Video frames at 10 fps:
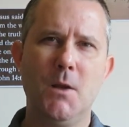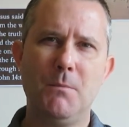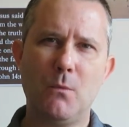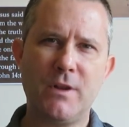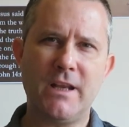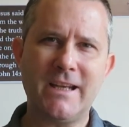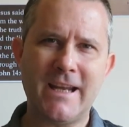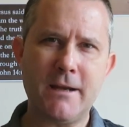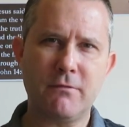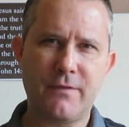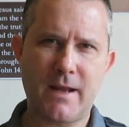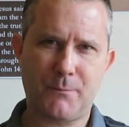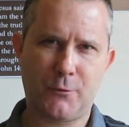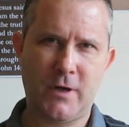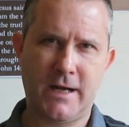But within a year of that
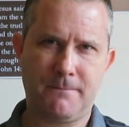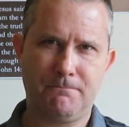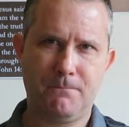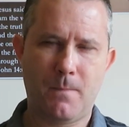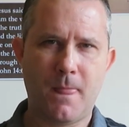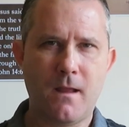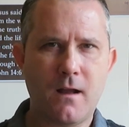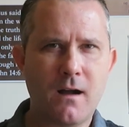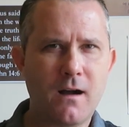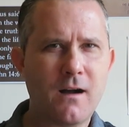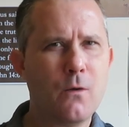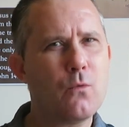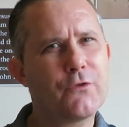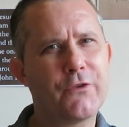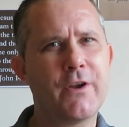prayer, a
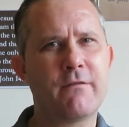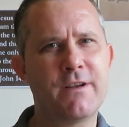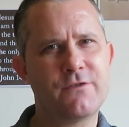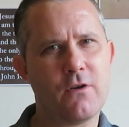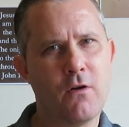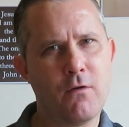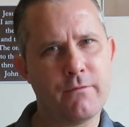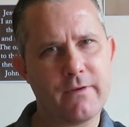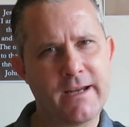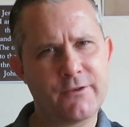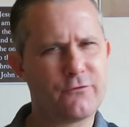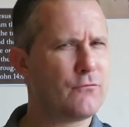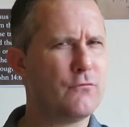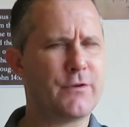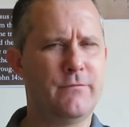whole series of
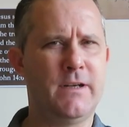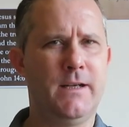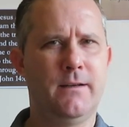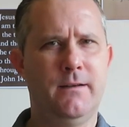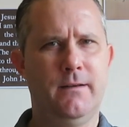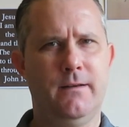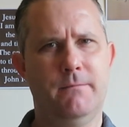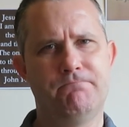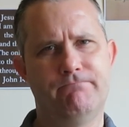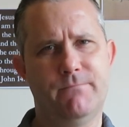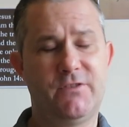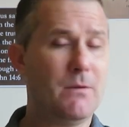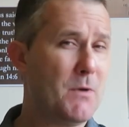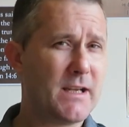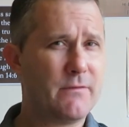extraordinary,
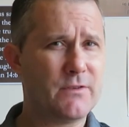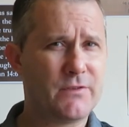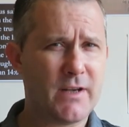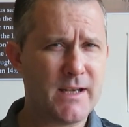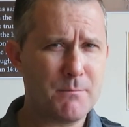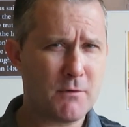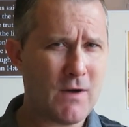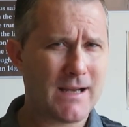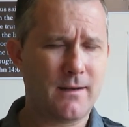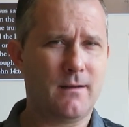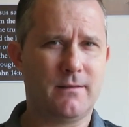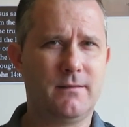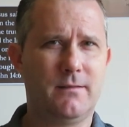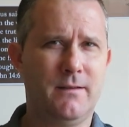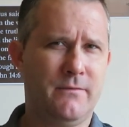some might even say
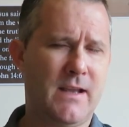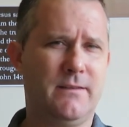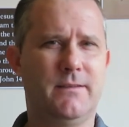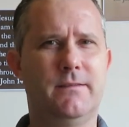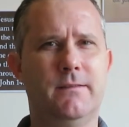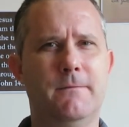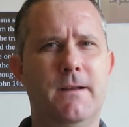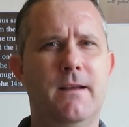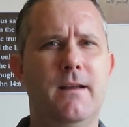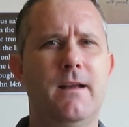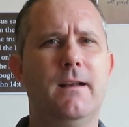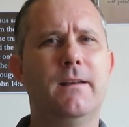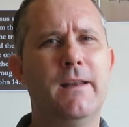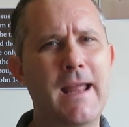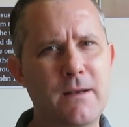miraculous events
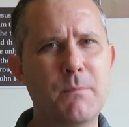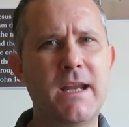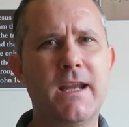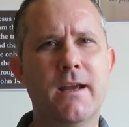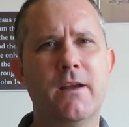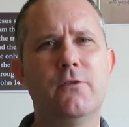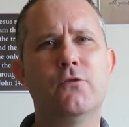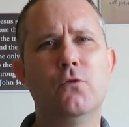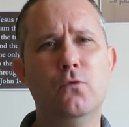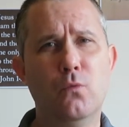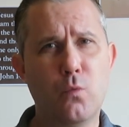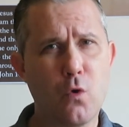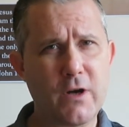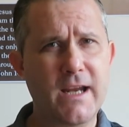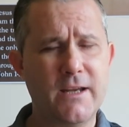led me to
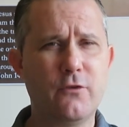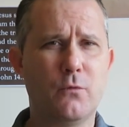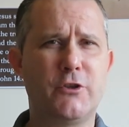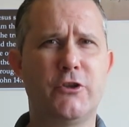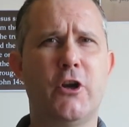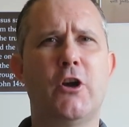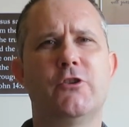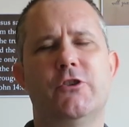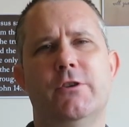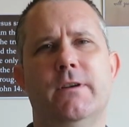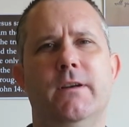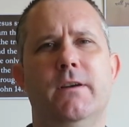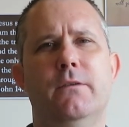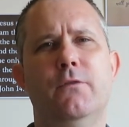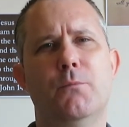walking into a church
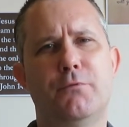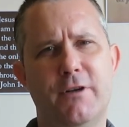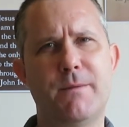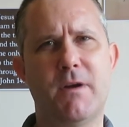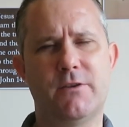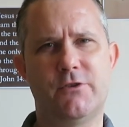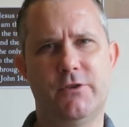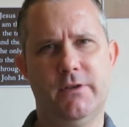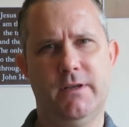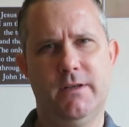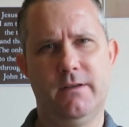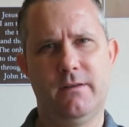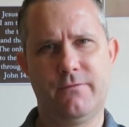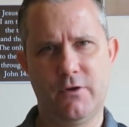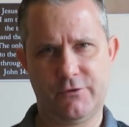for pretty much
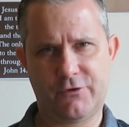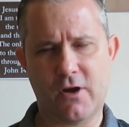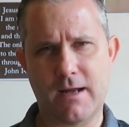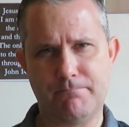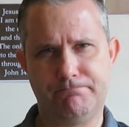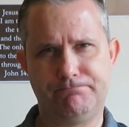the first time.